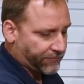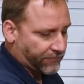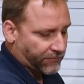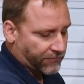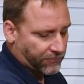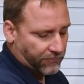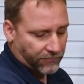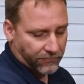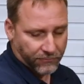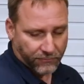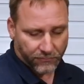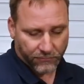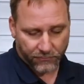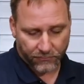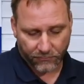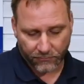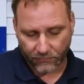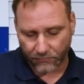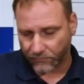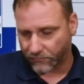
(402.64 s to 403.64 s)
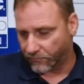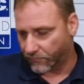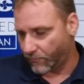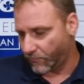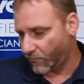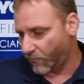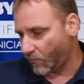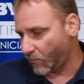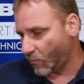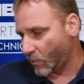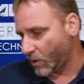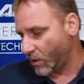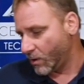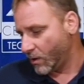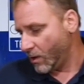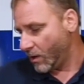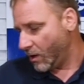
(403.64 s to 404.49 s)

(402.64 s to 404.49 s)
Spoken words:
Nothing is said.